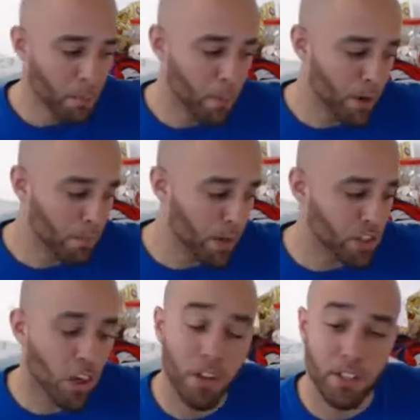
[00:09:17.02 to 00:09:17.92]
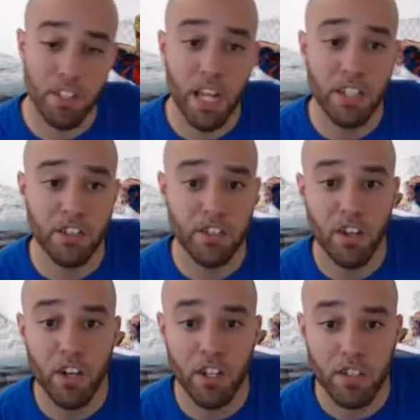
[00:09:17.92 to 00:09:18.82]
pretty much all the stages, they're
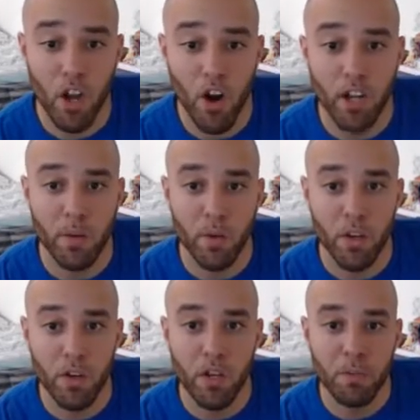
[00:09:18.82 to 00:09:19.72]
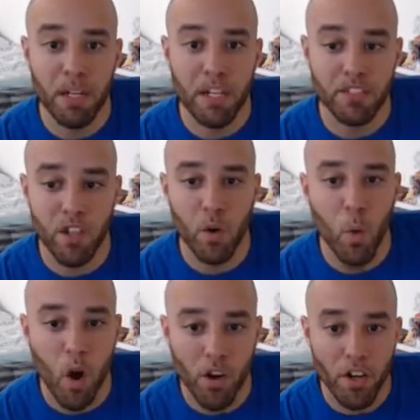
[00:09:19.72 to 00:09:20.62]
going to target Rakuni because they're
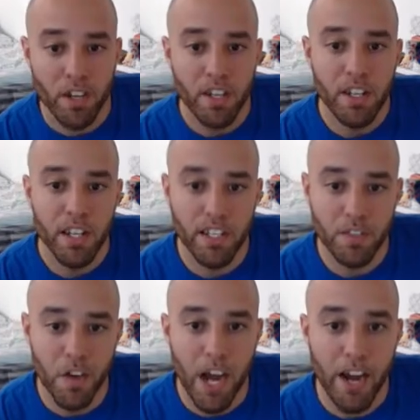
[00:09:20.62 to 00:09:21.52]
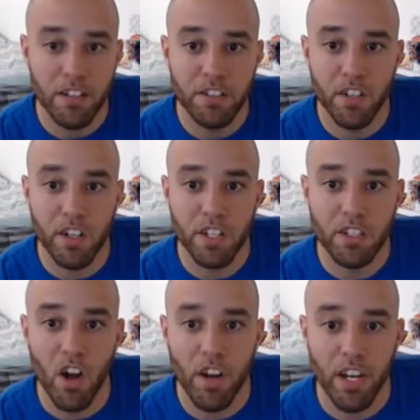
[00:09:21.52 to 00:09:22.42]
water. He's fire. So they're going to
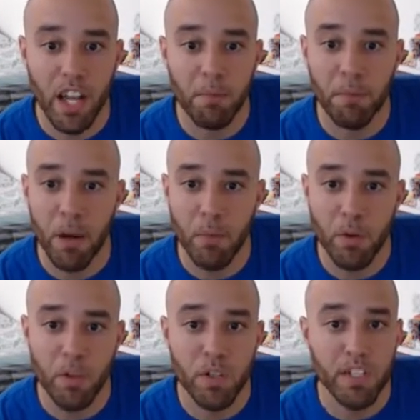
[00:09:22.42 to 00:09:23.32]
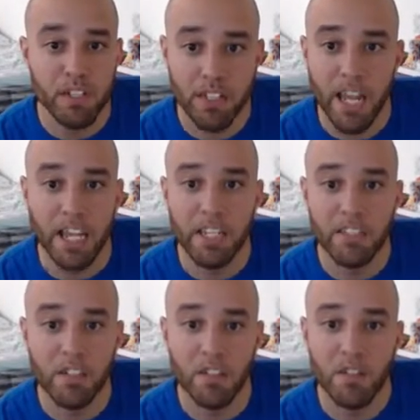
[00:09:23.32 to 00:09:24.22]
target him, and my Rakuni is tanky,
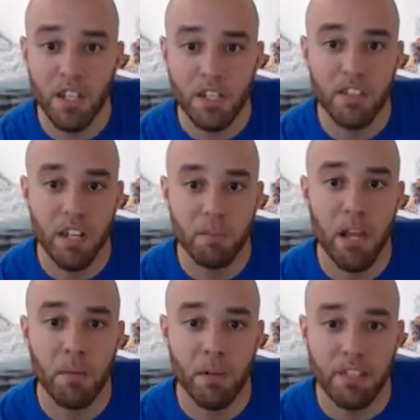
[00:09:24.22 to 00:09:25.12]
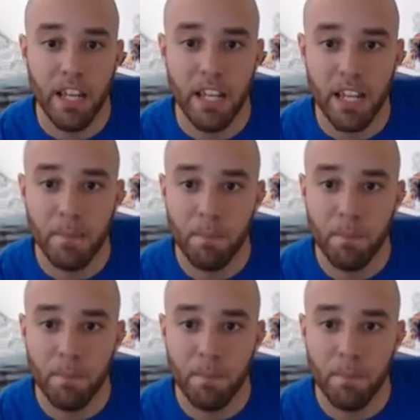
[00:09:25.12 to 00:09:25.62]
so he's going to be able to take it.